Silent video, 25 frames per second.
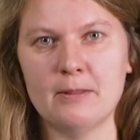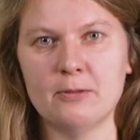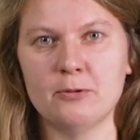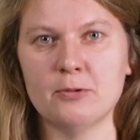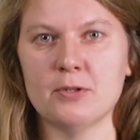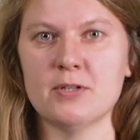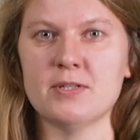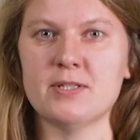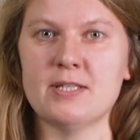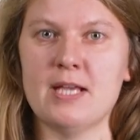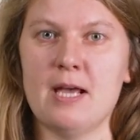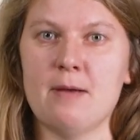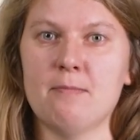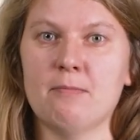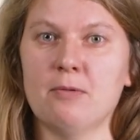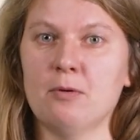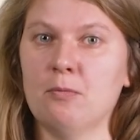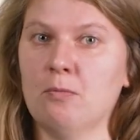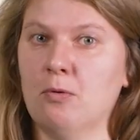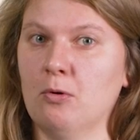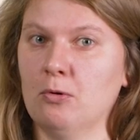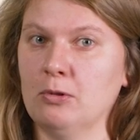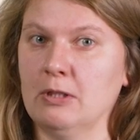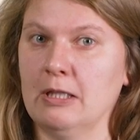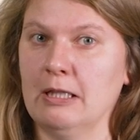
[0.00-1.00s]
to assemble
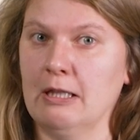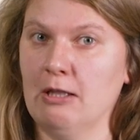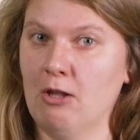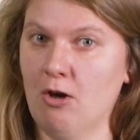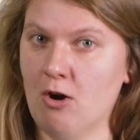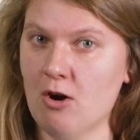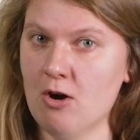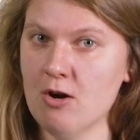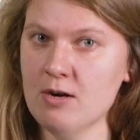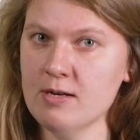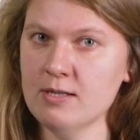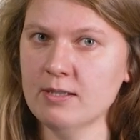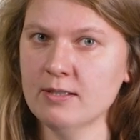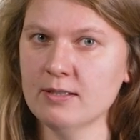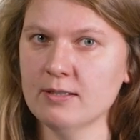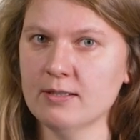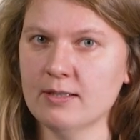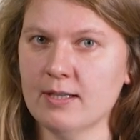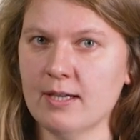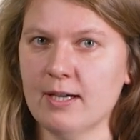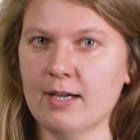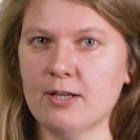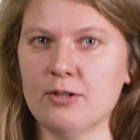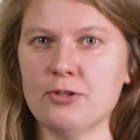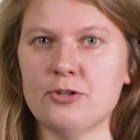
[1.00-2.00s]
both long
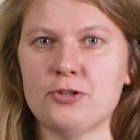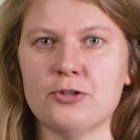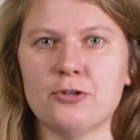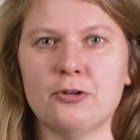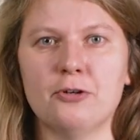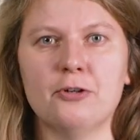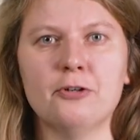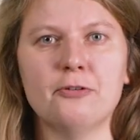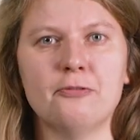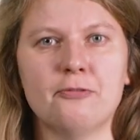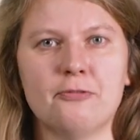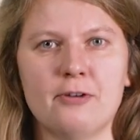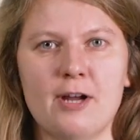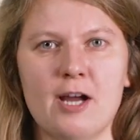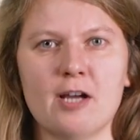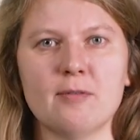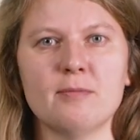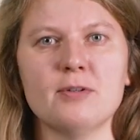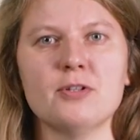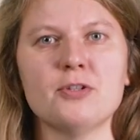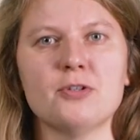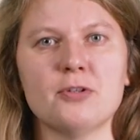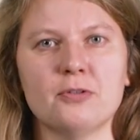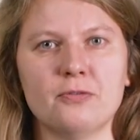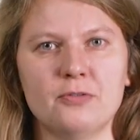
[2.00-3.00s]
and short
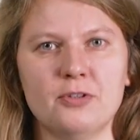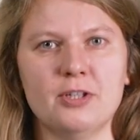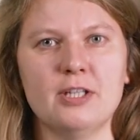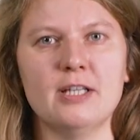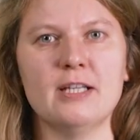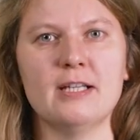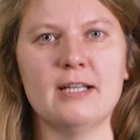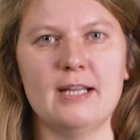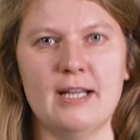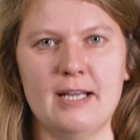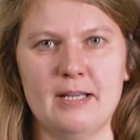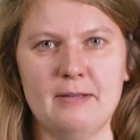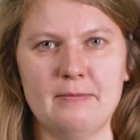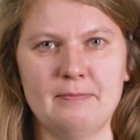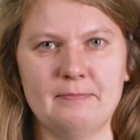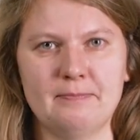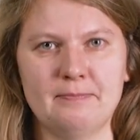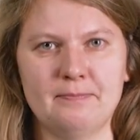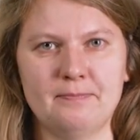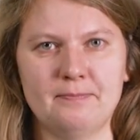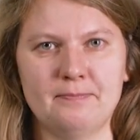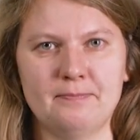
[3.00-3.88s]
fragments of DNA.